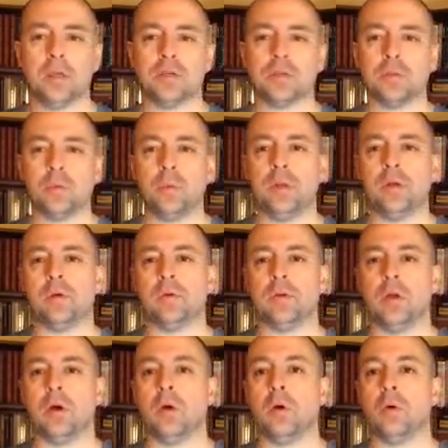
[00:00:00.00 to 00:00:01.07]
so we
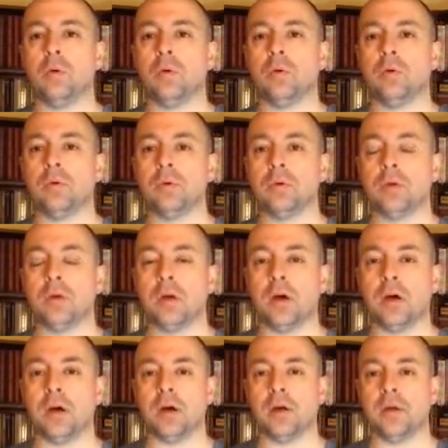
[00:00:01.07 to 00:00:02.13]
don't know,
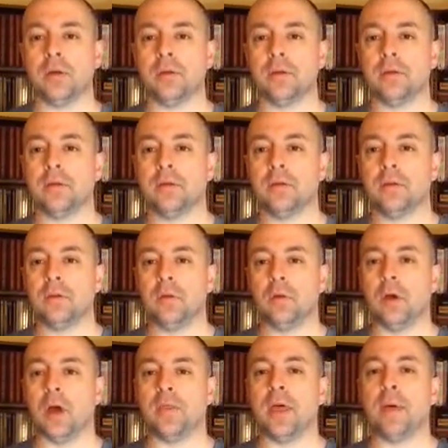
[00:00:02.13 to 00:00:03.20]

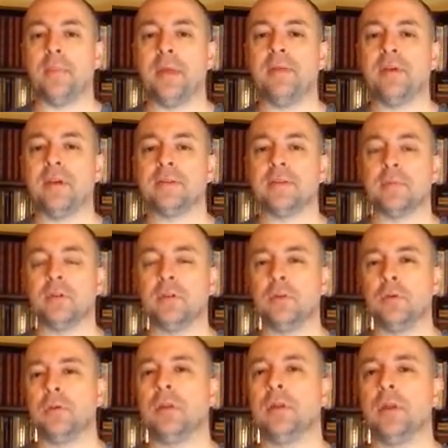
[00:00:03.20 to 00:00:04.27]
that may have had something to
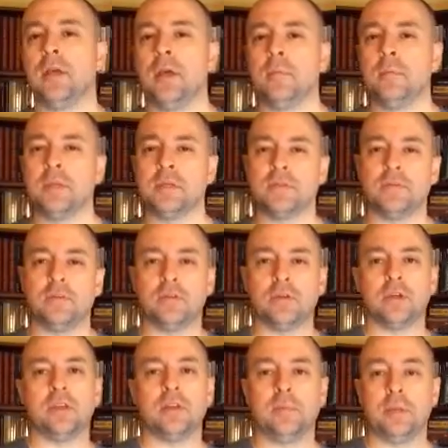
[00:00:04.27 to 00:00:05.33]
do with it, because if you
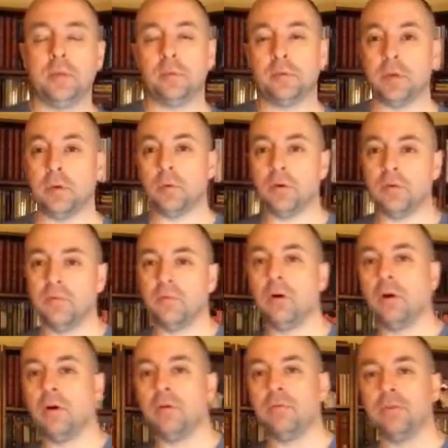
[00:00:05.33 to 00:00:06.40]
look at the people that were
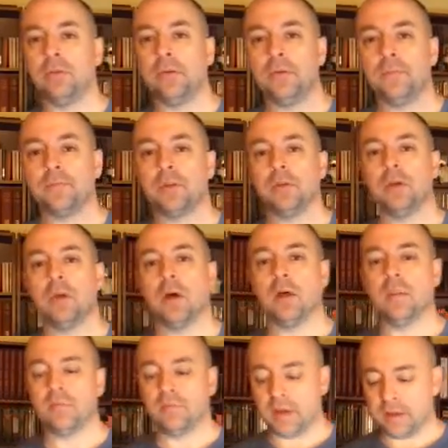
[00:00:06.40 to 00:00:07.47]
involved,
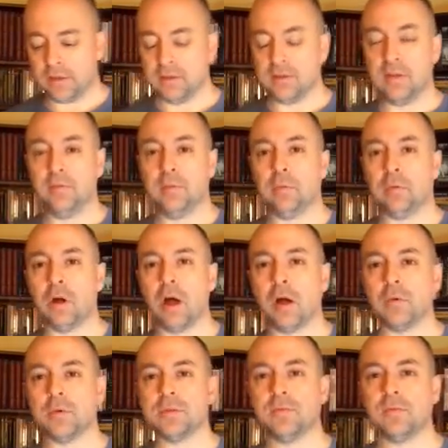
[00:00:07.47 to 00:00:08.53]
the fact that David
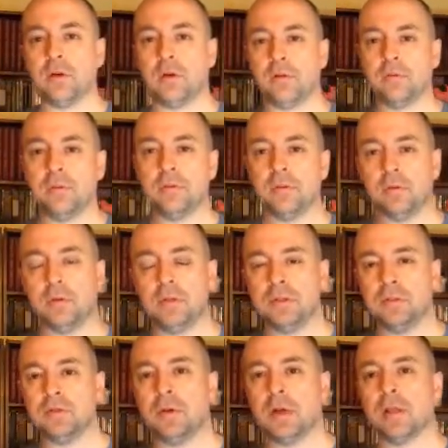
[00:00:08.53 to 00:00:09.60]
Brock was involved,
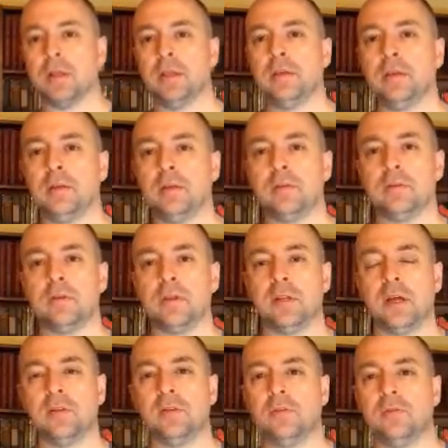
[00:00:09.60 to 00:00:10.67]
he's directly
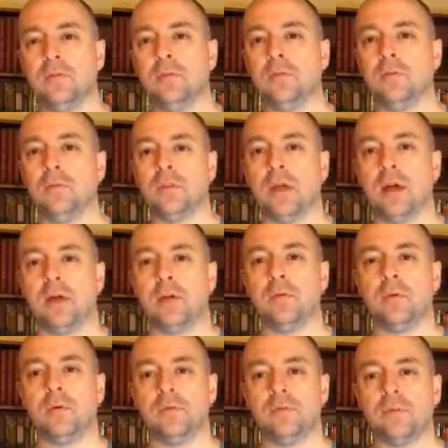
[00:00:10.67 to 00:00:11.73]
connected to the guy
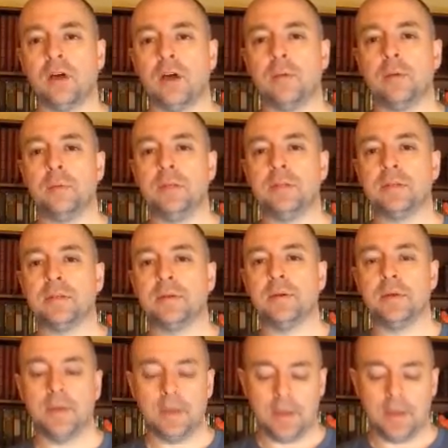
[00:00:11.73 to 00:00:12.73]
who owns Comet Pizza.